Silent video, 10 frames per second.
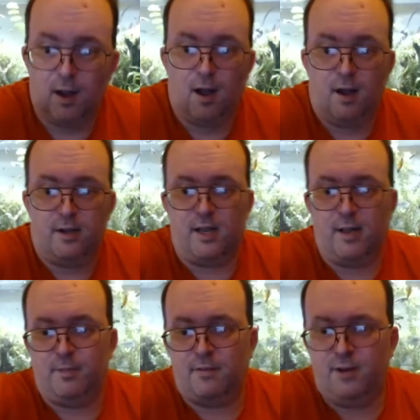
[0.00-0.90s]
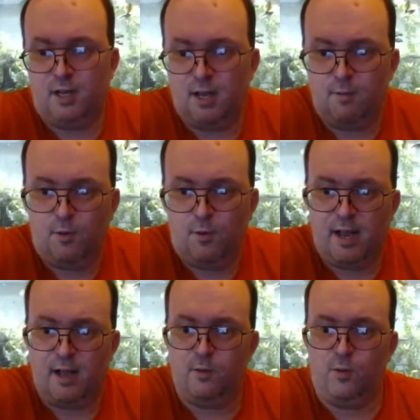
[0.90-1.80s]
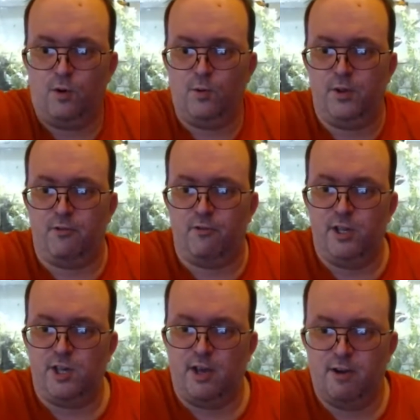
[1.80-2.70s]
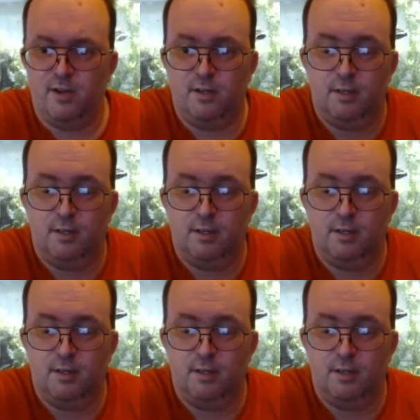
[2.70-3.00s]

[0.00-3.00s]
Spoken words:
Yeah, definitely keep Woody out of the water with the green terror.